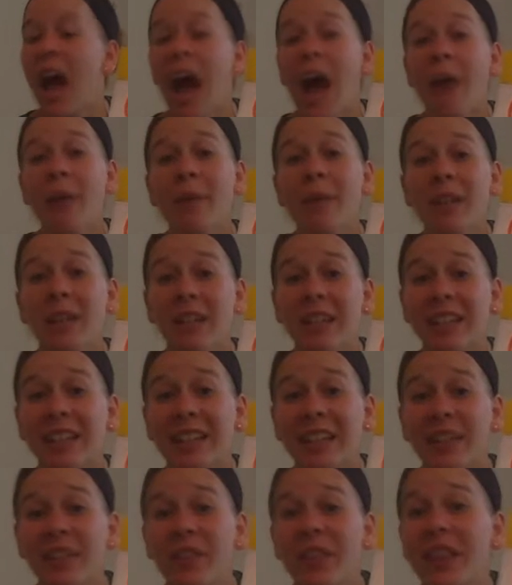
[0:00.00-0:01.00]
I'm going to
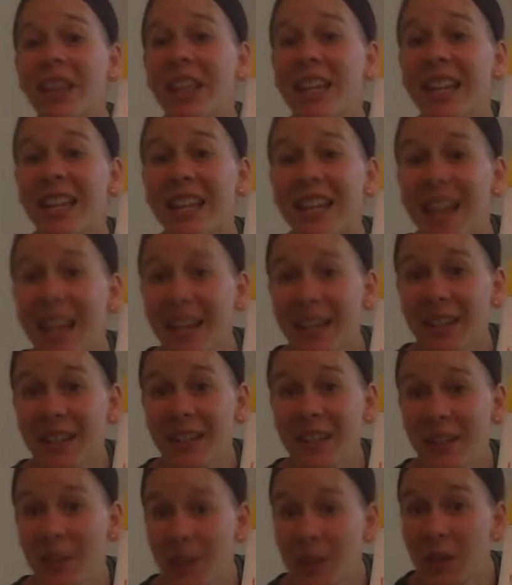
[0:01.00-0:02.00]
leave the
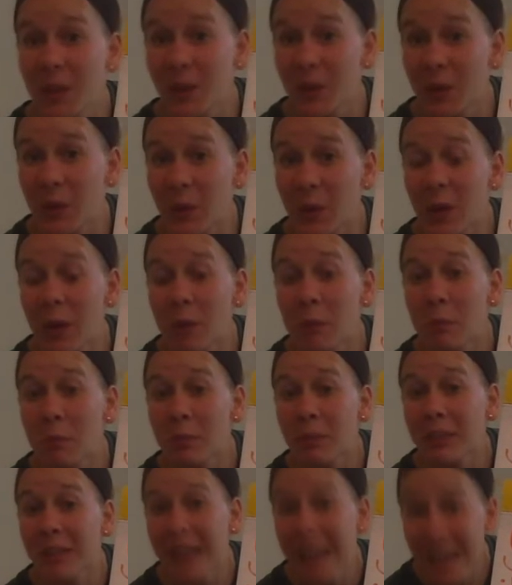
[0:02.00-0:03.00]
next 2
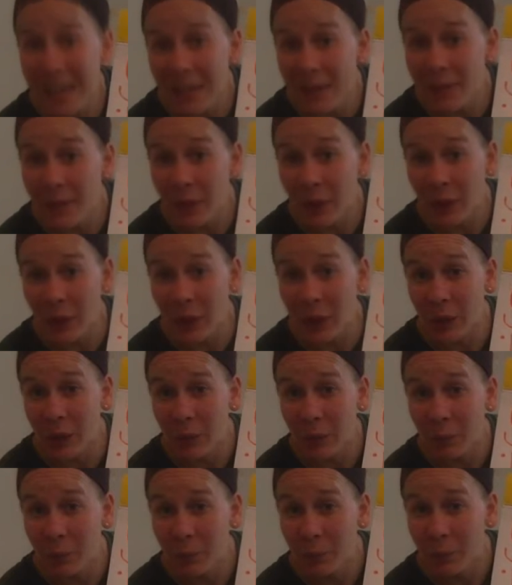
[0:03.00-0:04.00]
blank for you.
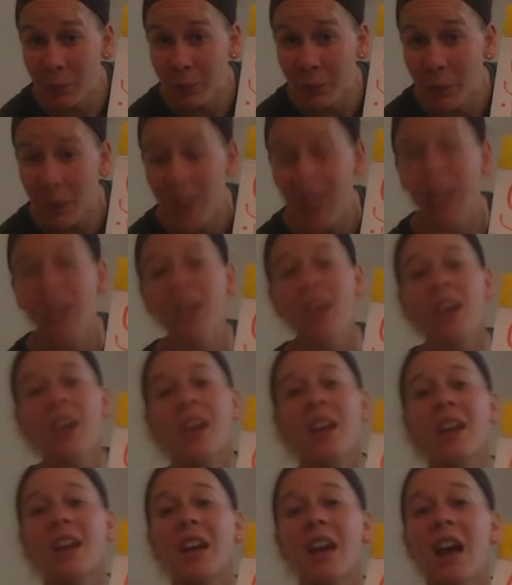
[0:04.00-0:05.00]

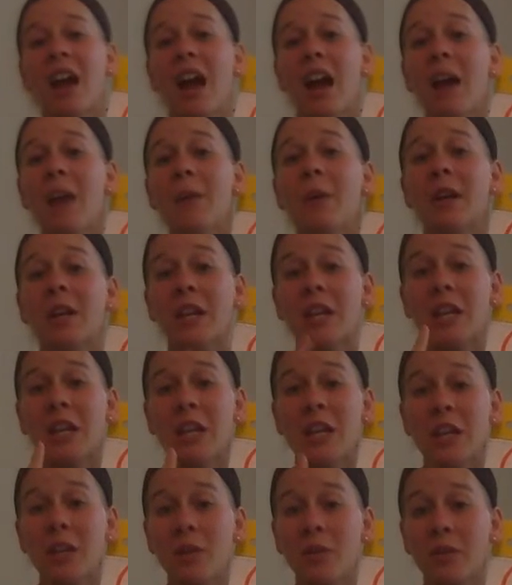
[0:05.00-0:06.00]
And I want
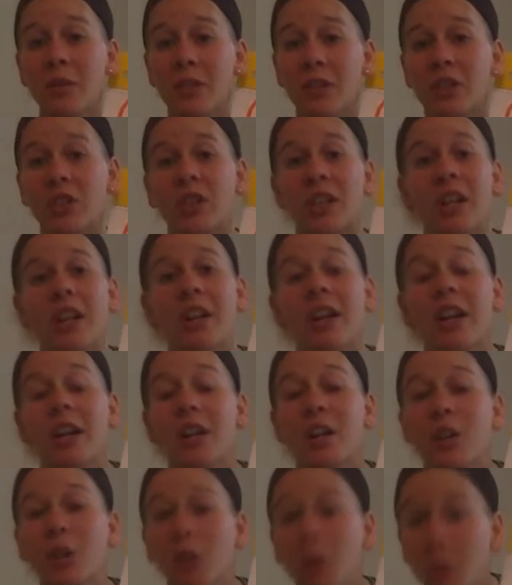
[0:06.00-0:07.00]
you to share
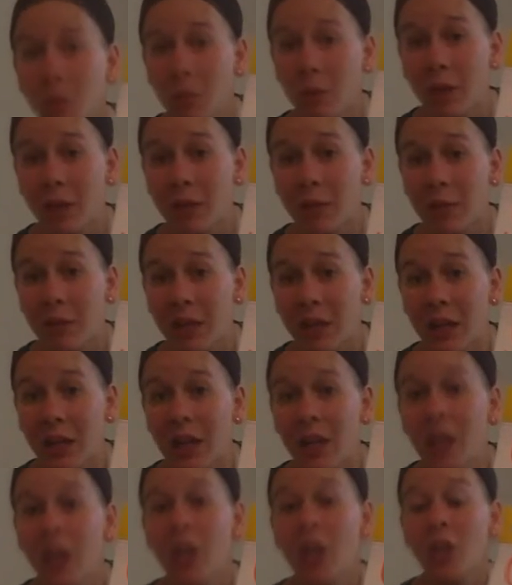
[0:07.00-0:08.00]
in your morning meeting
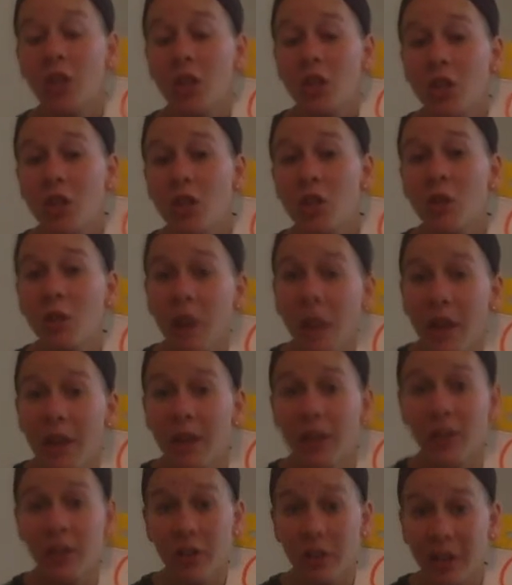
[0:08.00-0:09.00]
2
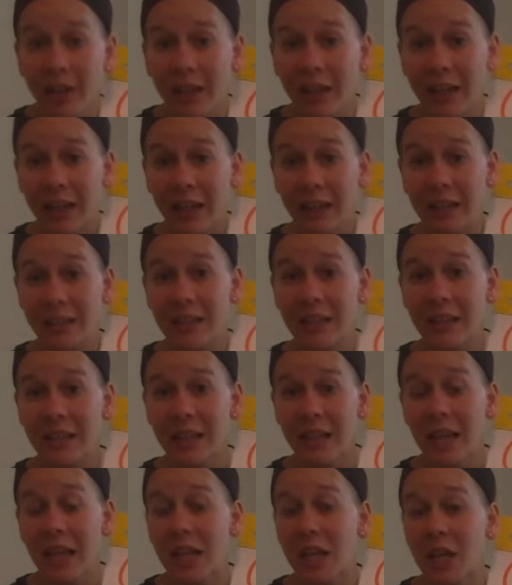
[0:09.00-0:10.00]
other greetings
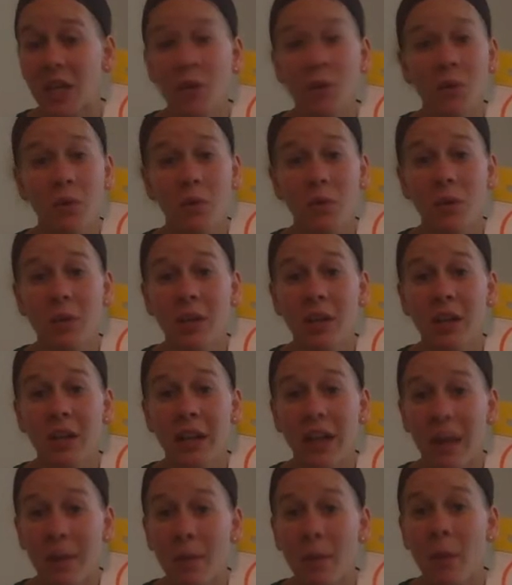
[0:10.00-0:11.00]
that you
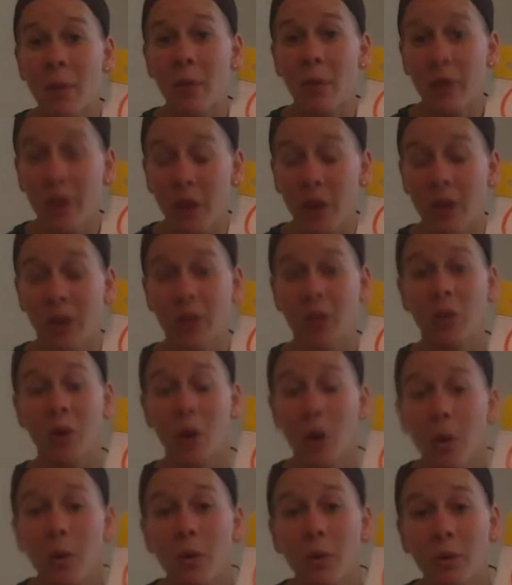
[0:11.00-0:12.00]
came up with on your
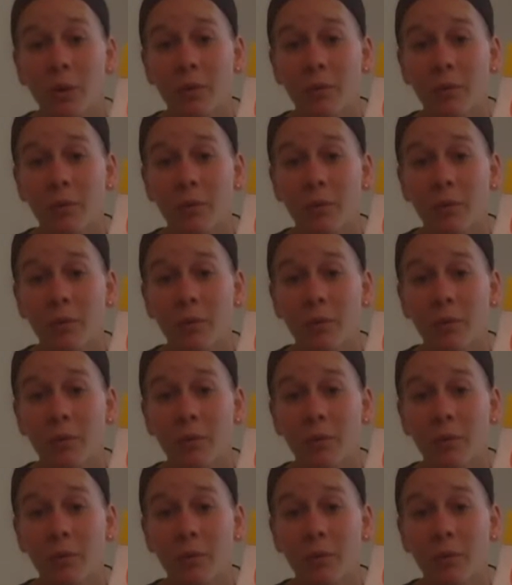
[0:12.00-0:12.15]
own.